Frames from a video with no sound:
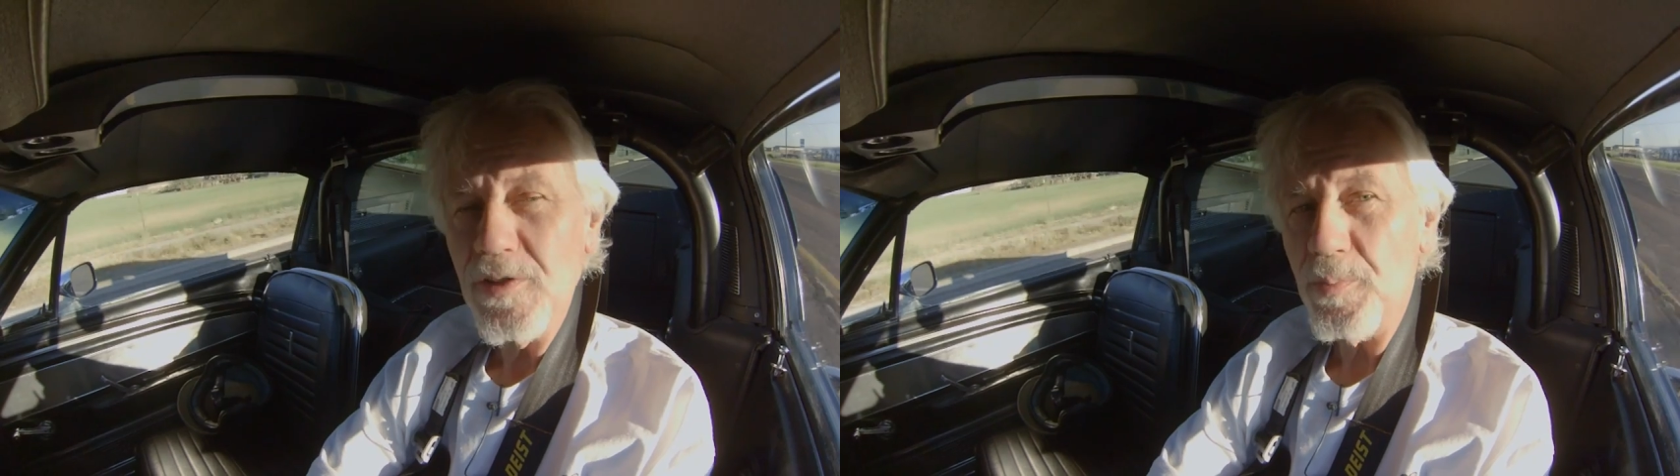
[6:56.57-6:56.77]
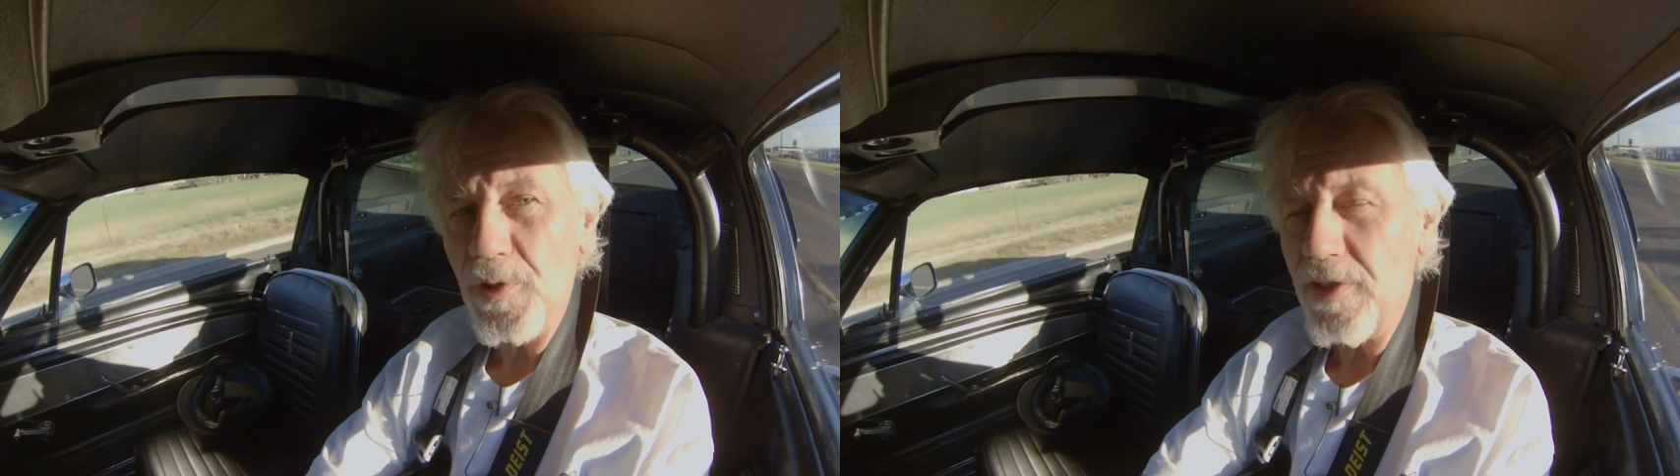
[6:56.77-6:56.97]

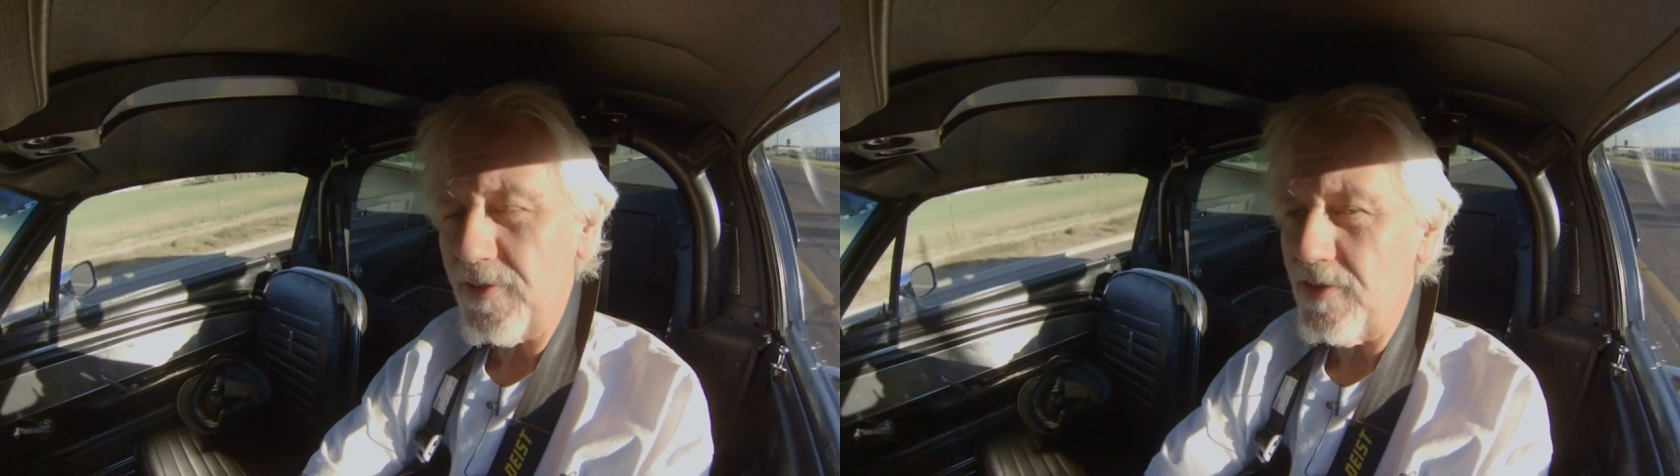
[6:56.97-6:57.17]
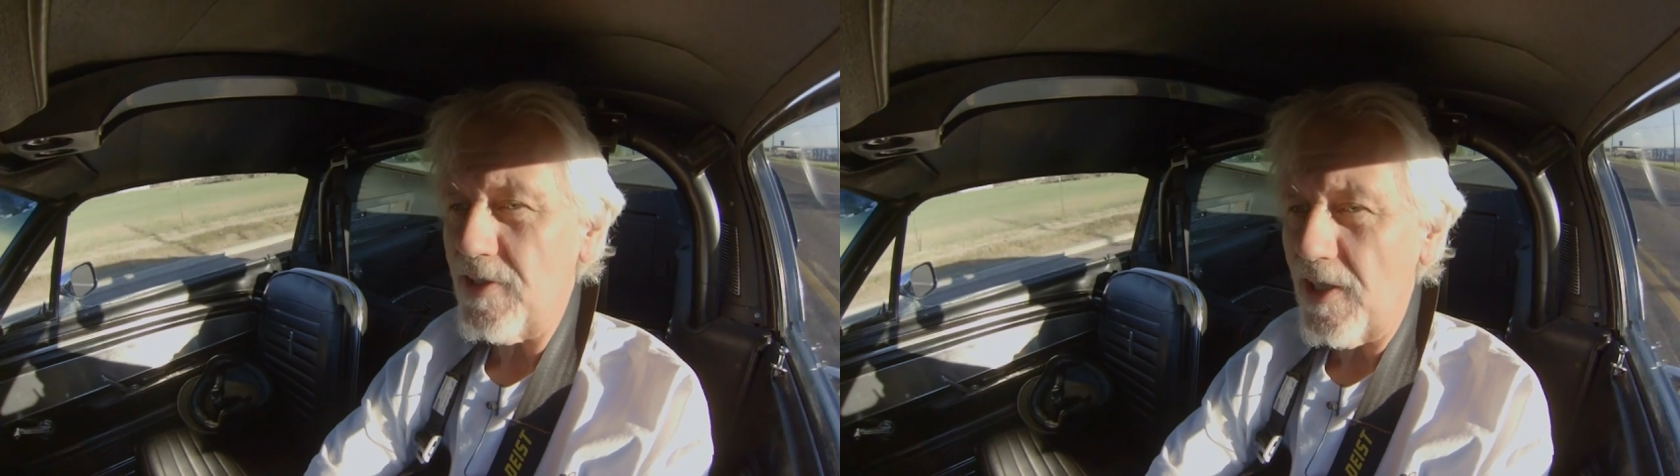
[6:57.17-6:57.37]
to
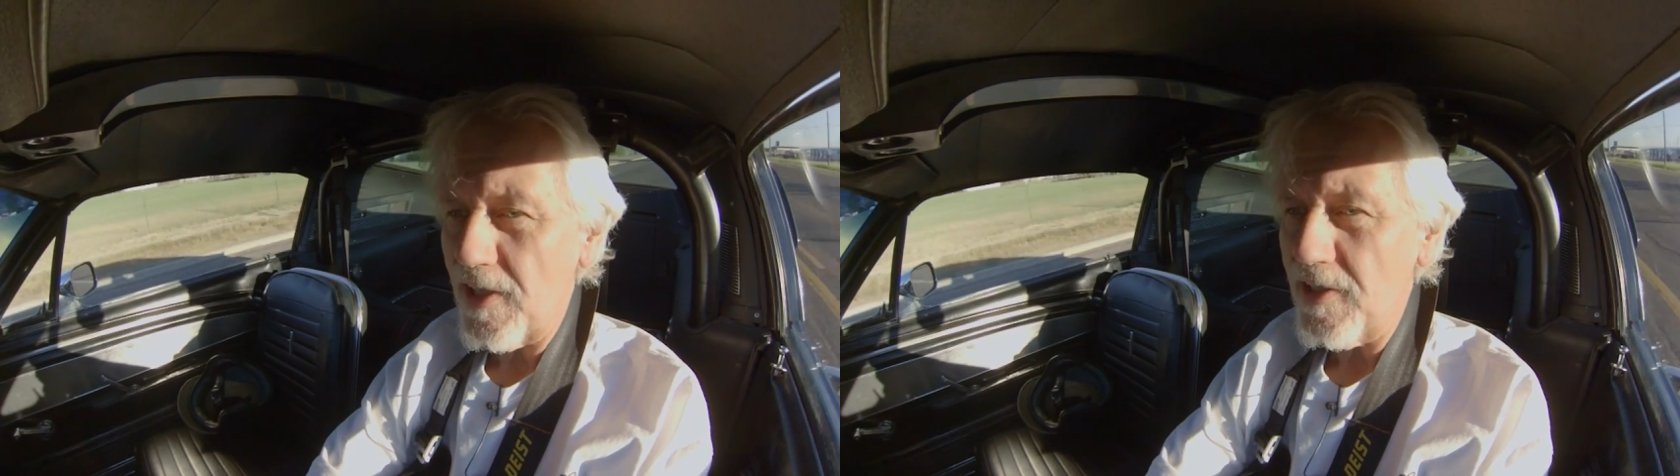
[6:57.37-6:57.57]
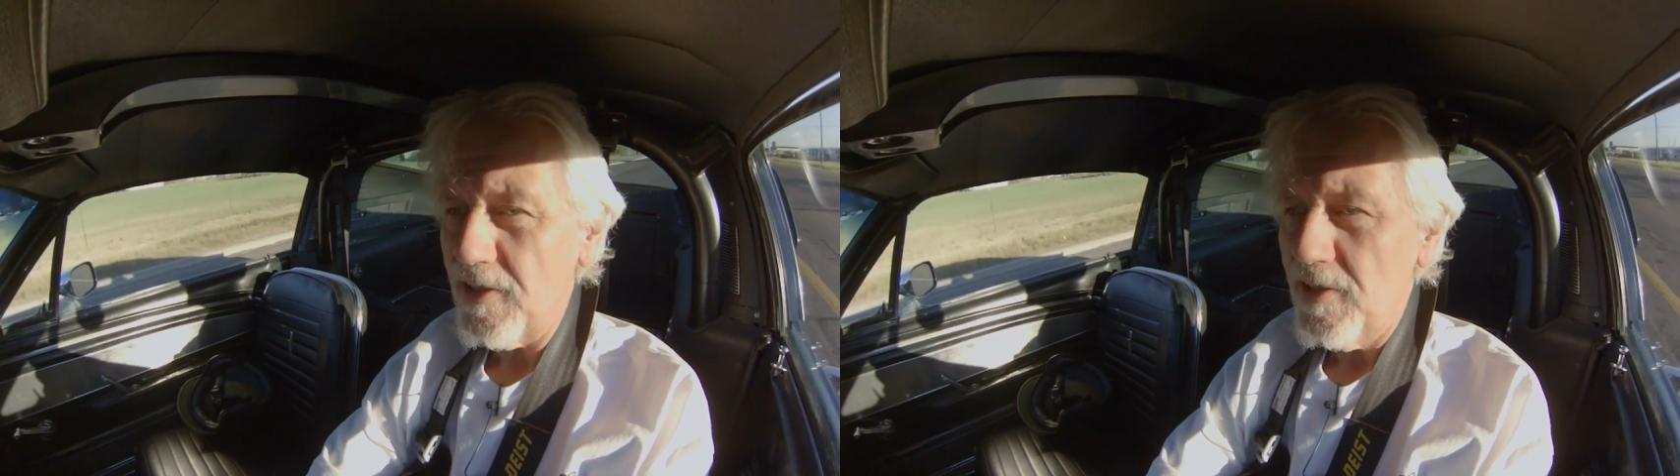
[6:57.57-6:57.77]
present day.